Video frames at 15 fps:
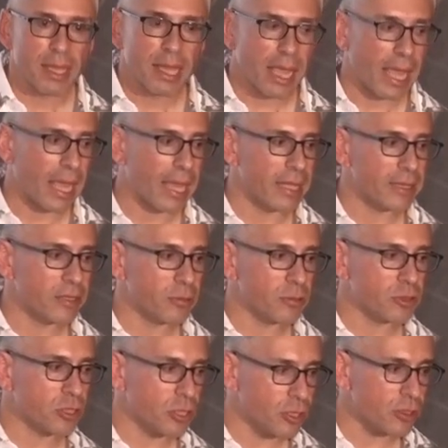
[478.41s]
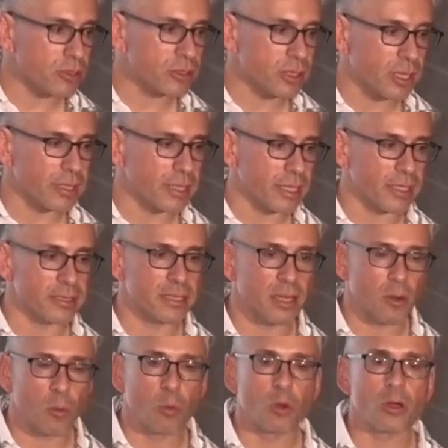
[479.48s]
And the returns on this
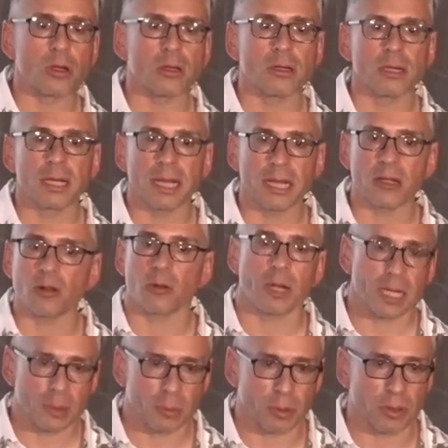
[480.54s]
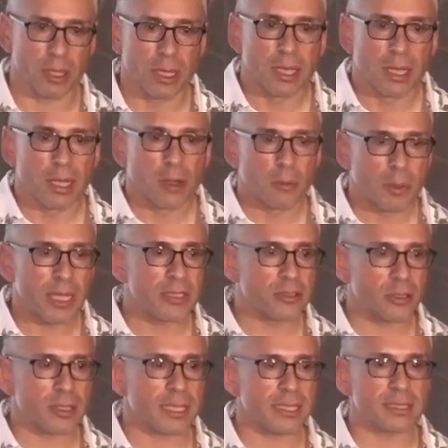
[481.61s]
were incredible we
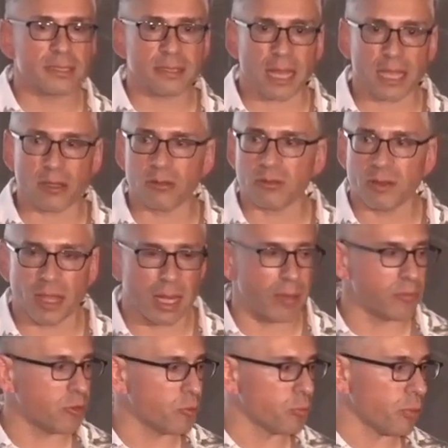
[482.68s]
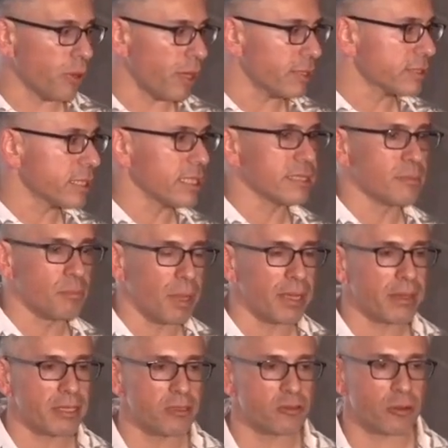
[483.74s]
took the cycle time to process
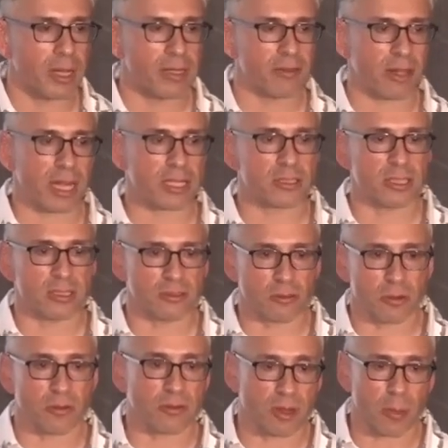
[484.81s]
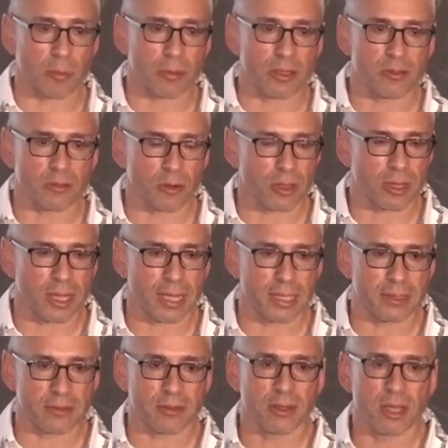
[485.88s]
monthly transaction sort of summaries for
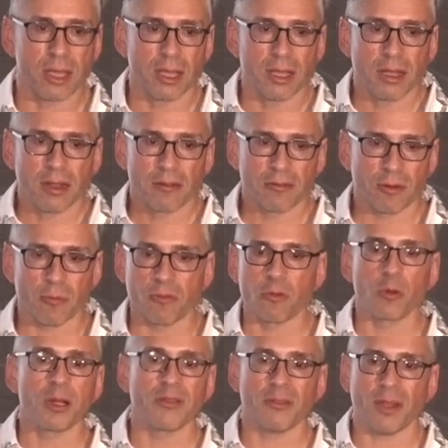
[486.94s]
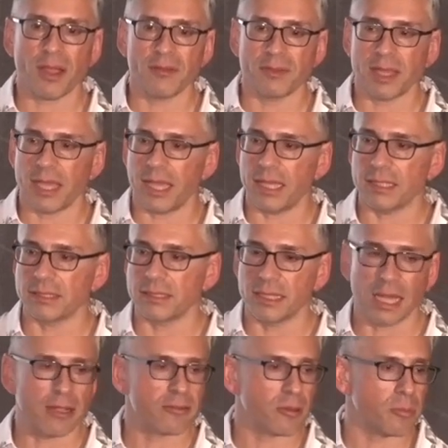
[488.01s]
clients from 45 days
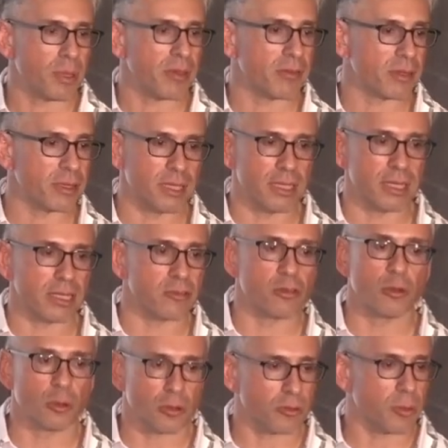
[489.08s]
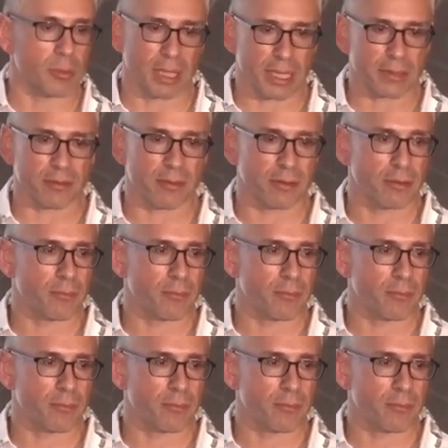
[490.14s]
down to basically like two or three minutes,